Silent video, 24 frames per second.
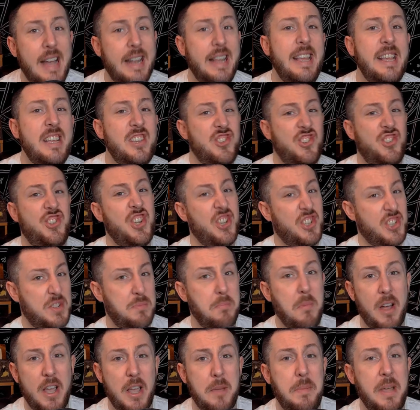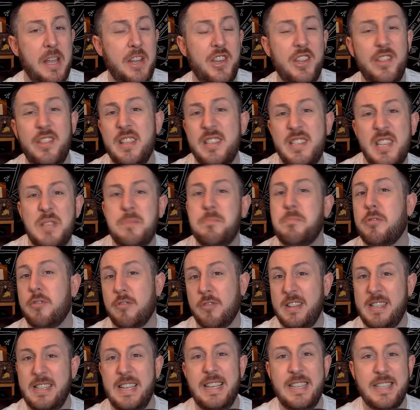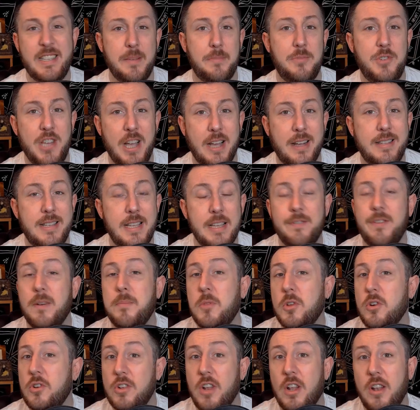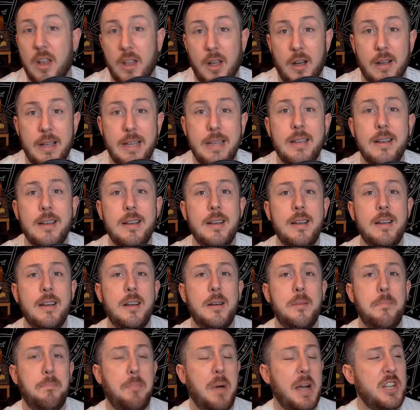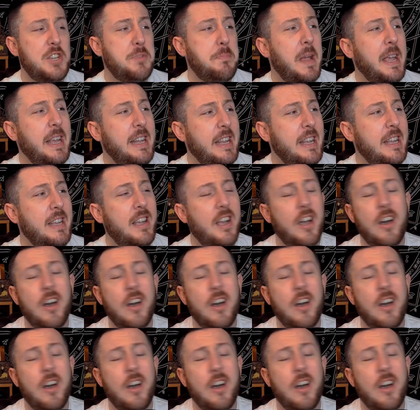and it is just my opinion, this is pretty subjective, I'm not going to lie, batch painting